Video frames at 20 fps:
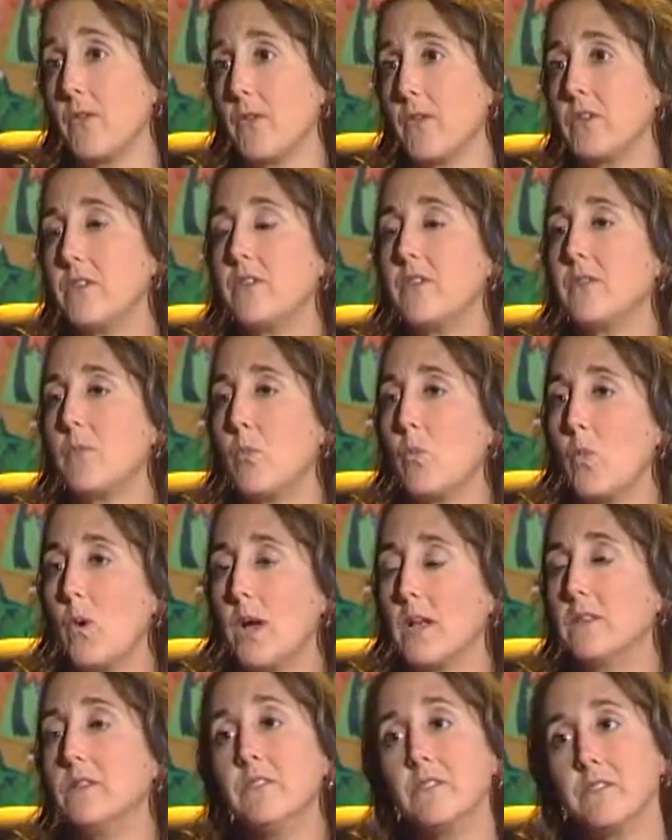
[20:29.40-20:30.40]
though. There isn't
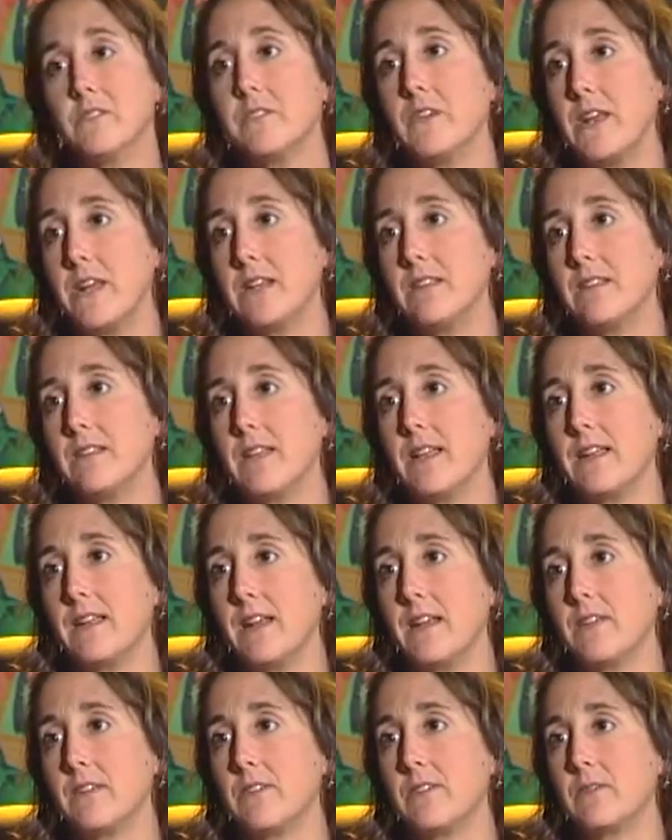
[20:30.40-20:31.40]
one state
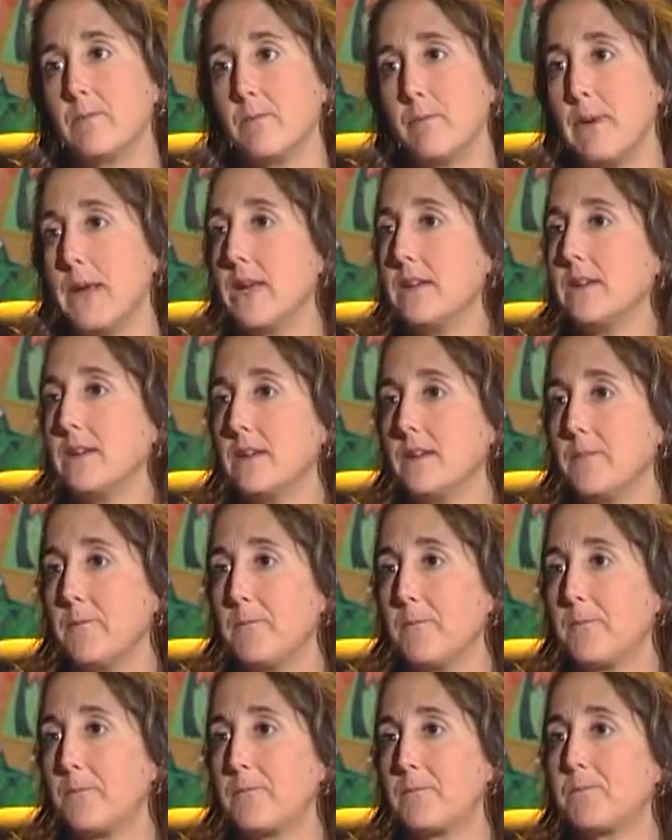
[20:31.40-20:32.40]
that has. There's no central
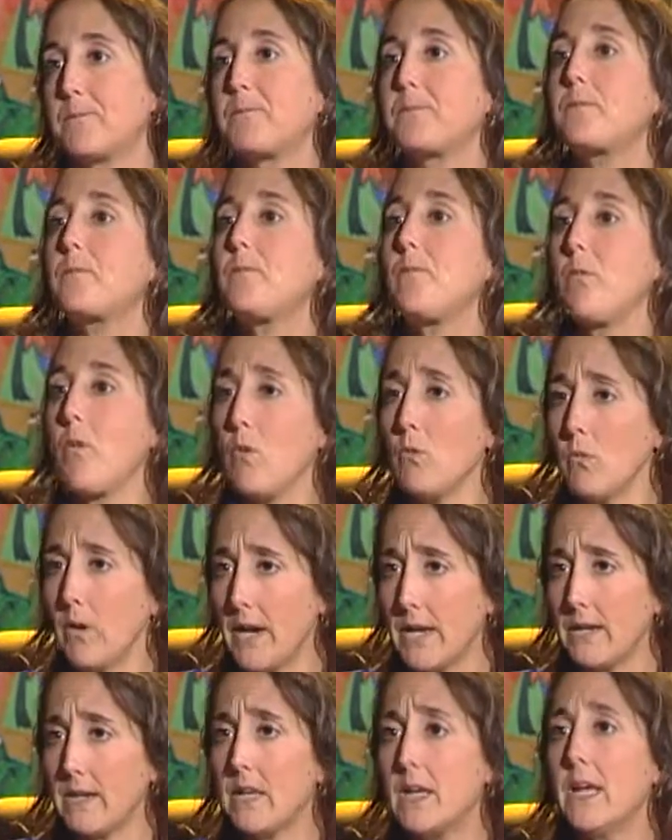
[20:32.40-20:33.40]
it. authority then.
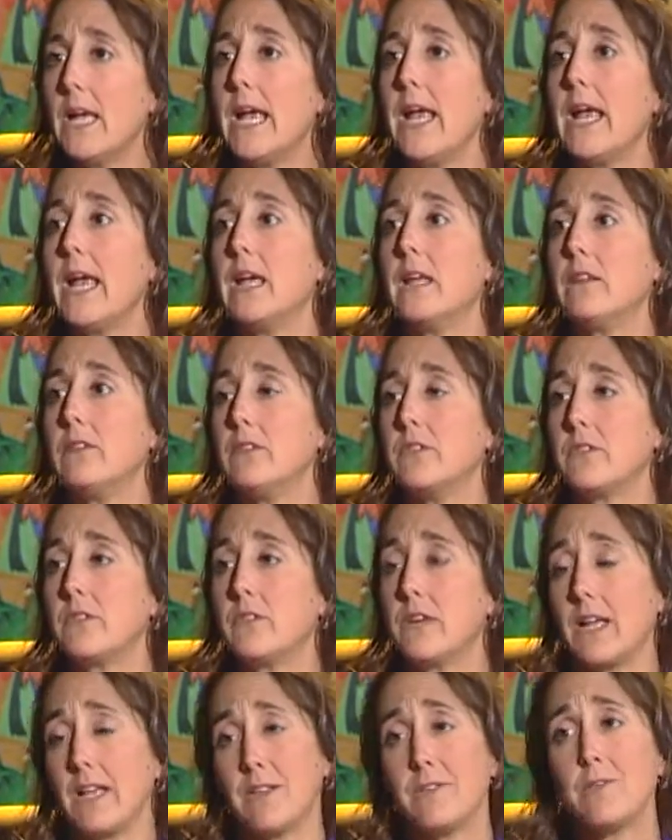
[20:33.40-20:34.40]
Right. And
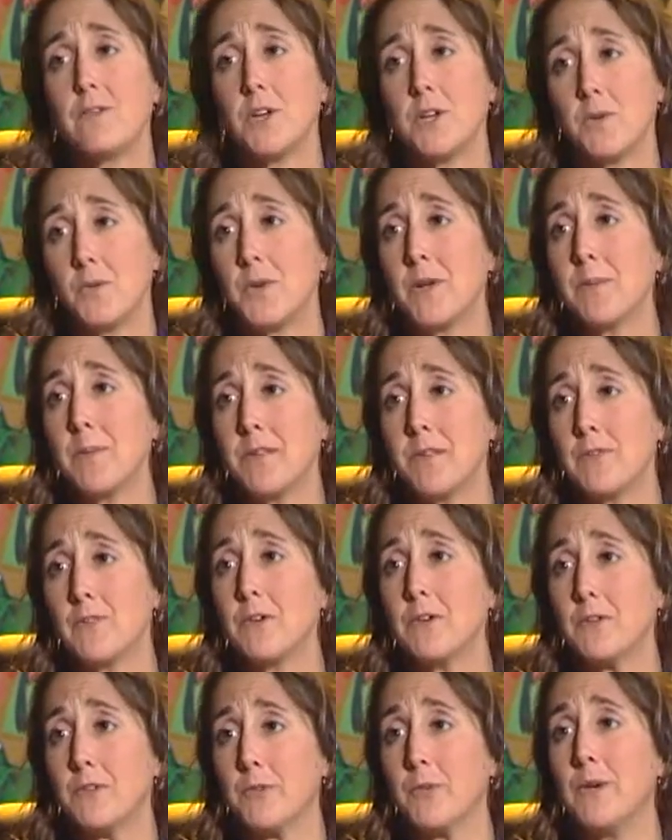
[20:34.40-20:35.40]
California would have been
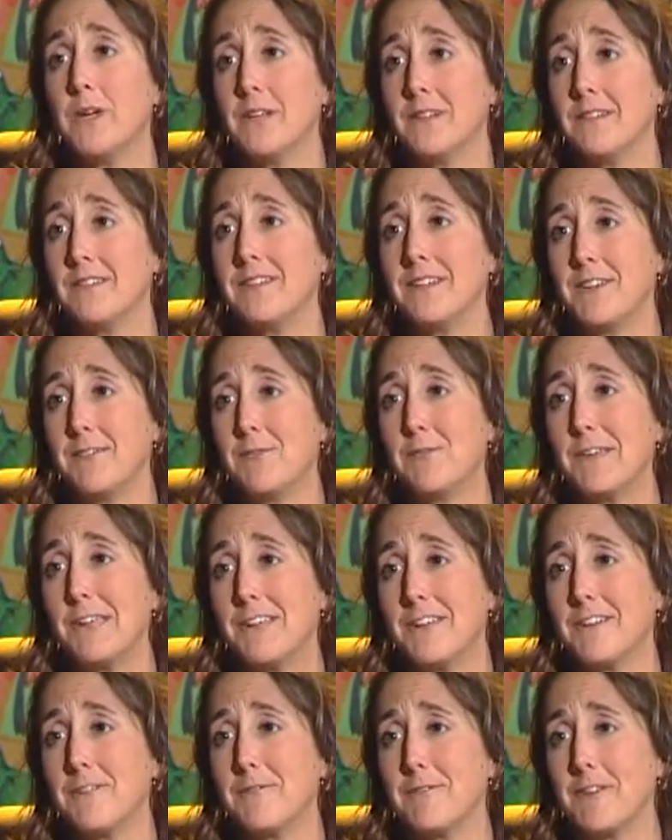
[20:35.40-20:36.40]
the first one if
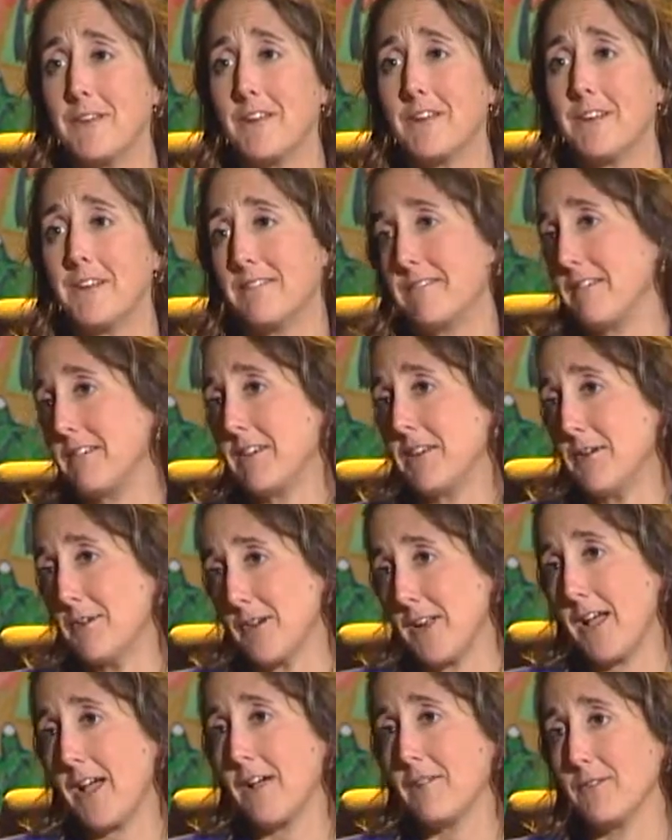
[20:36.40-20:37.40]
we could have done it a
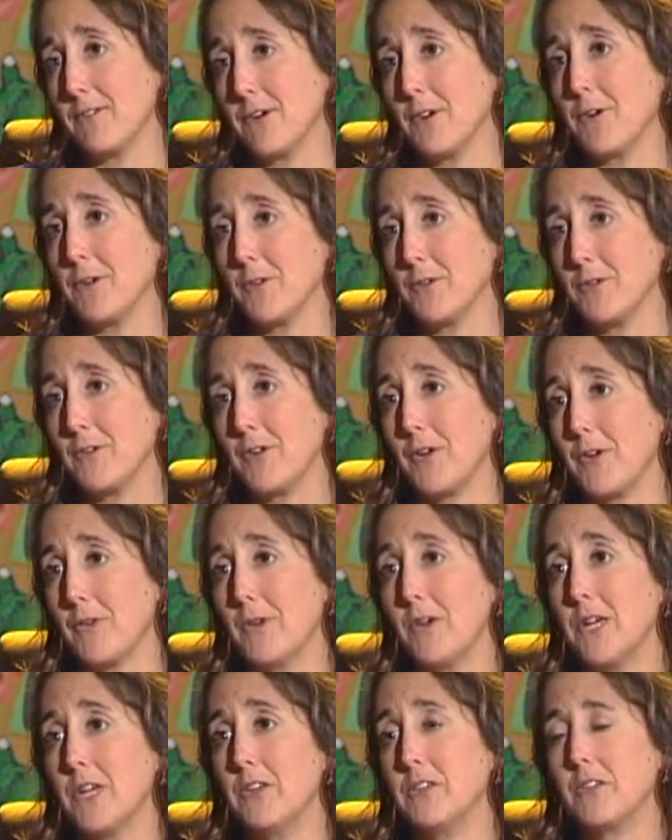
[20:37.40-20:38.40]
year and a half ago or
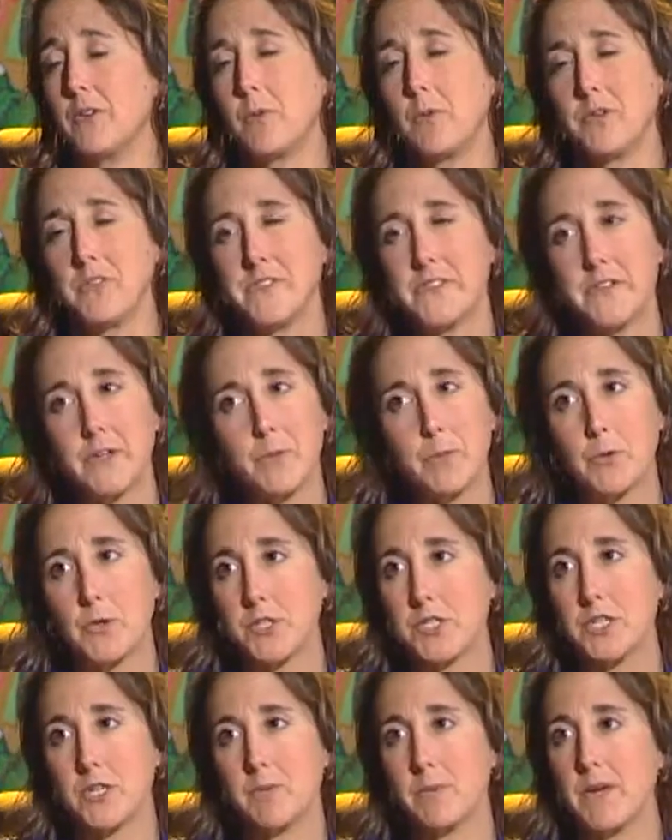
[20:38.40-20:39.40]
so. So we're still
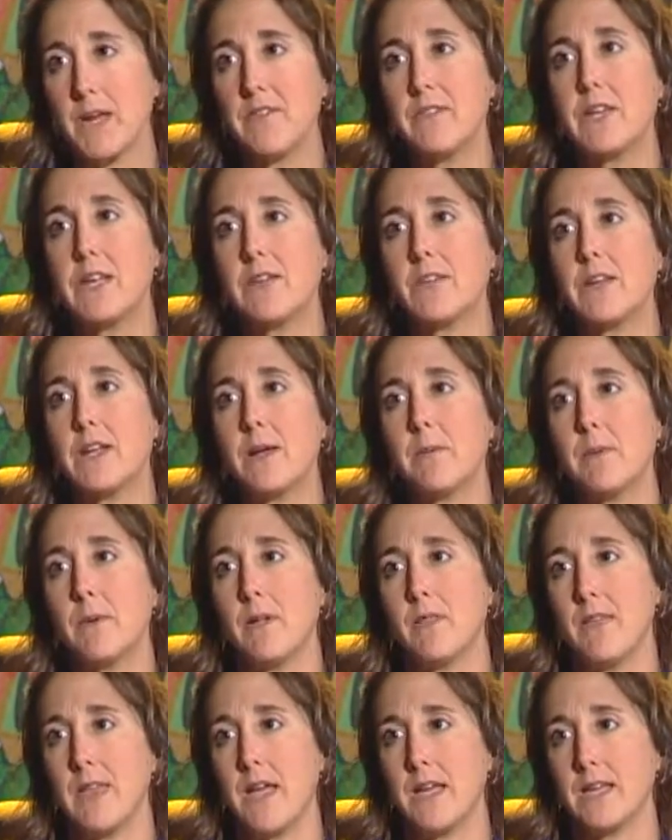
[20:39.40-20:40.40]
pushing. We haven't given up
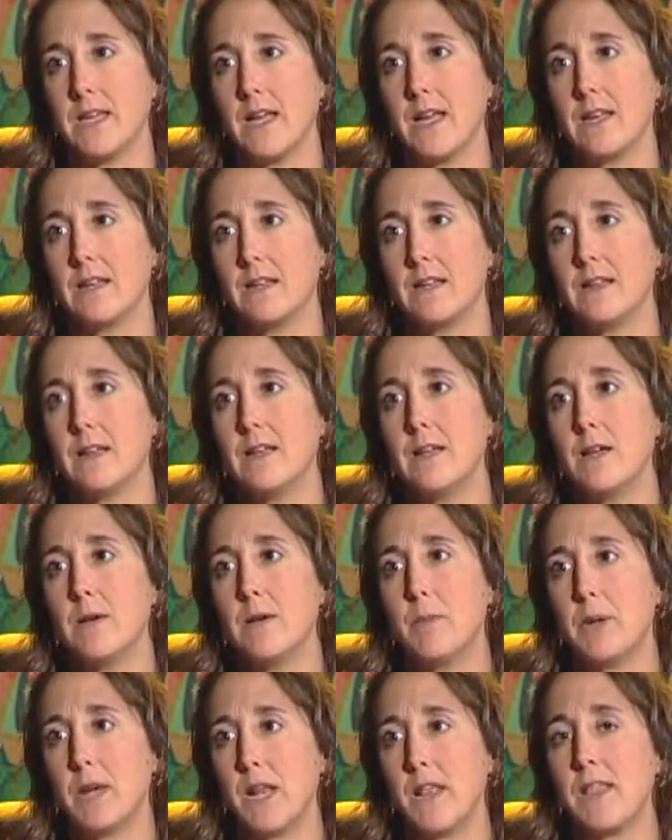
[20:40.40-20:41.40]
on that yet.
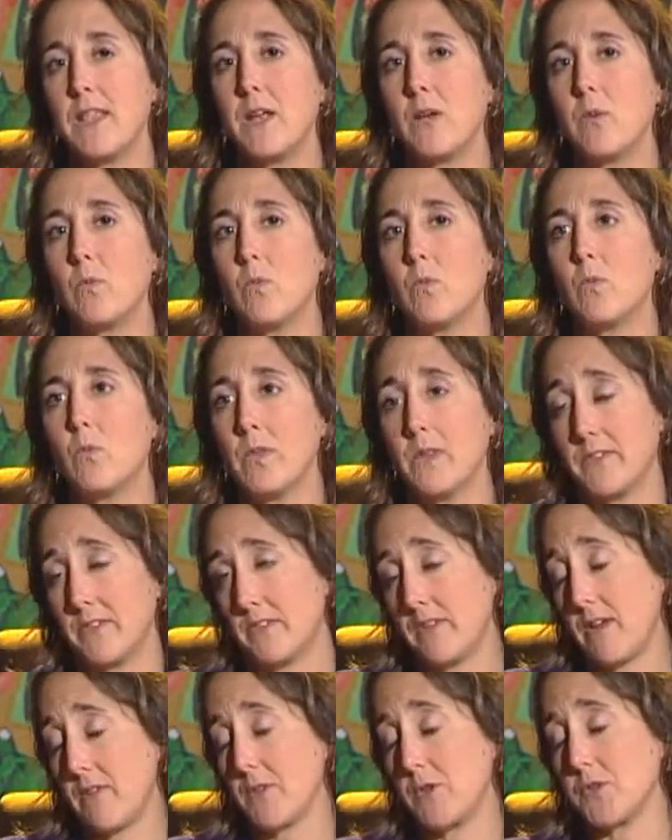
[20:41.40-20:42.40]
But I think
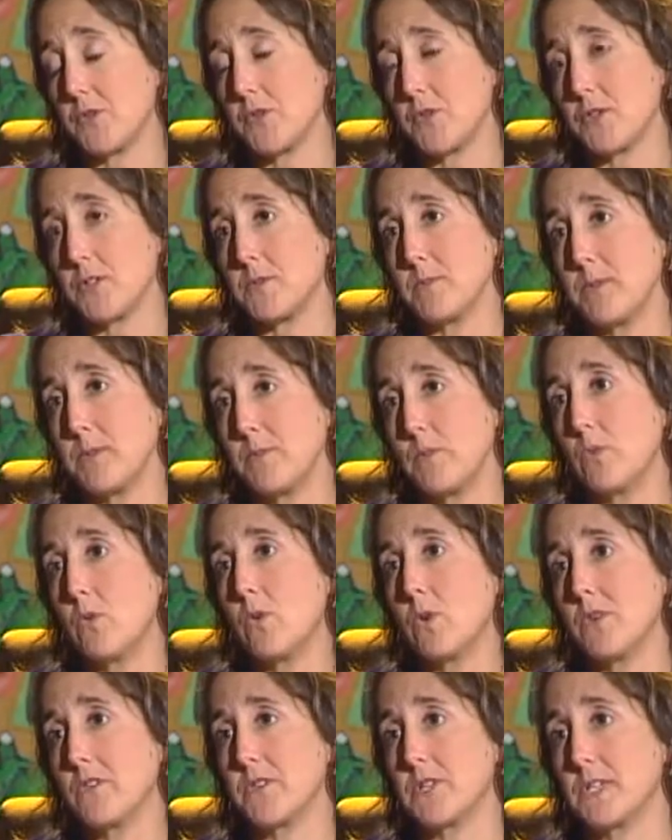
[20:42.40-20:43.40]
Save Our Shores has been
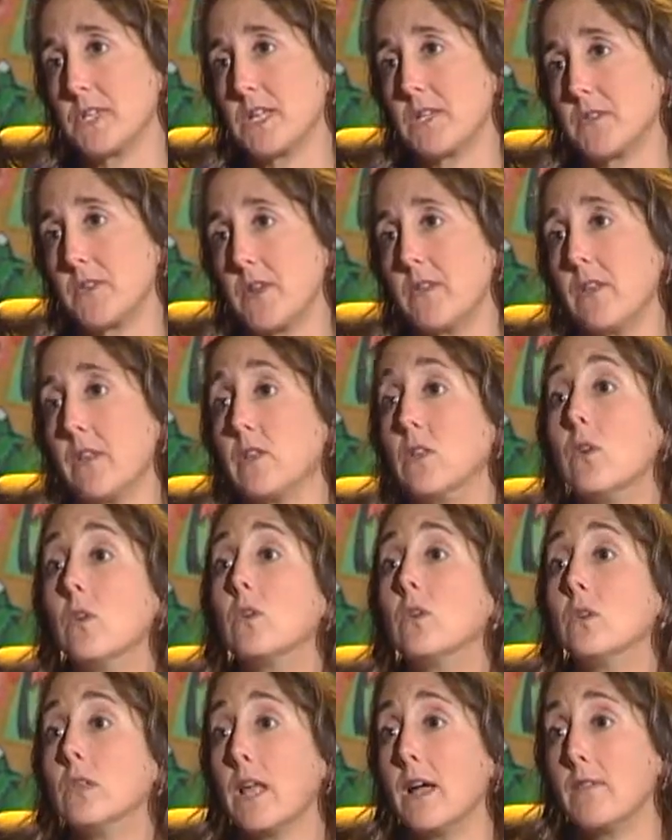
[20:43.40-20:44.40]
more successful on the
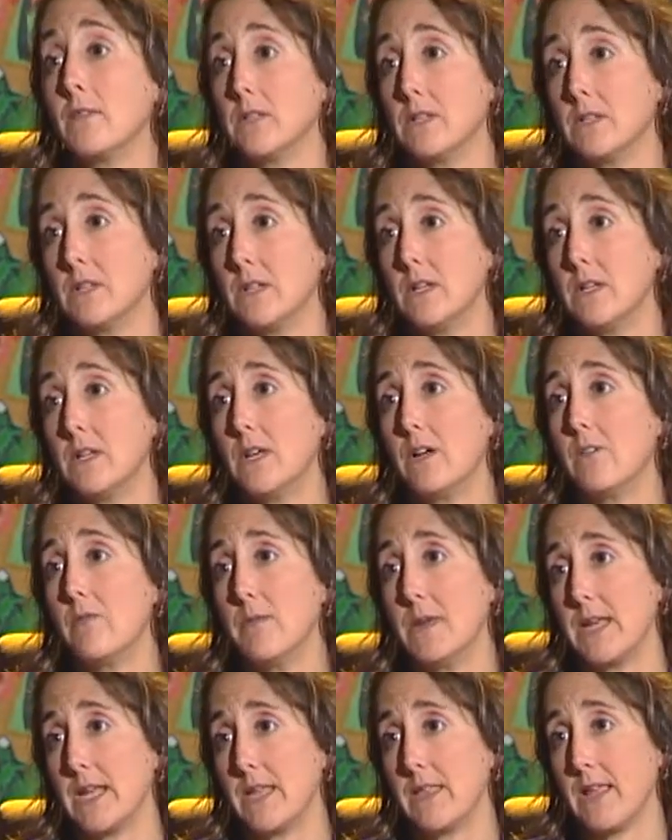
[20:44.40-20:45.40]
local level
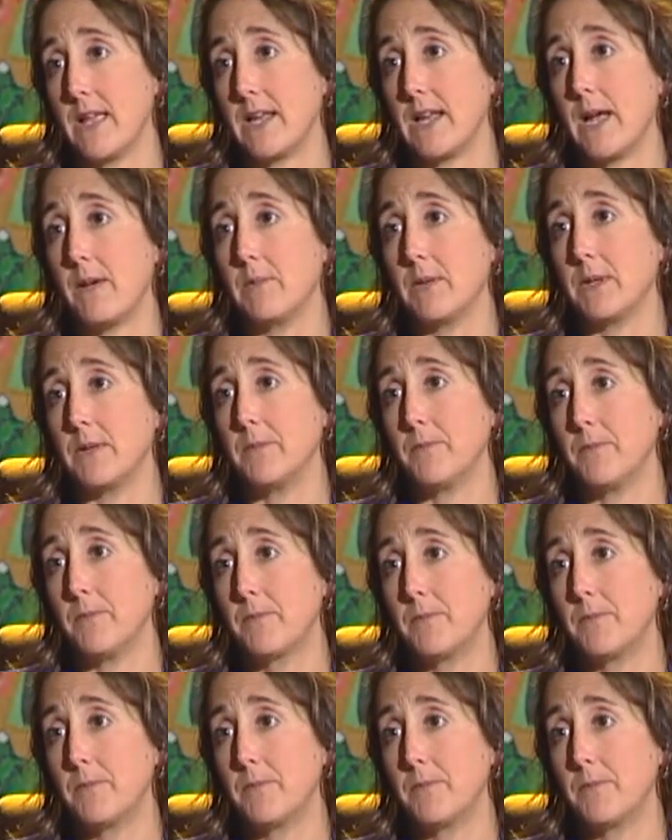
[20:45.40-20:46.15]
of making that happen.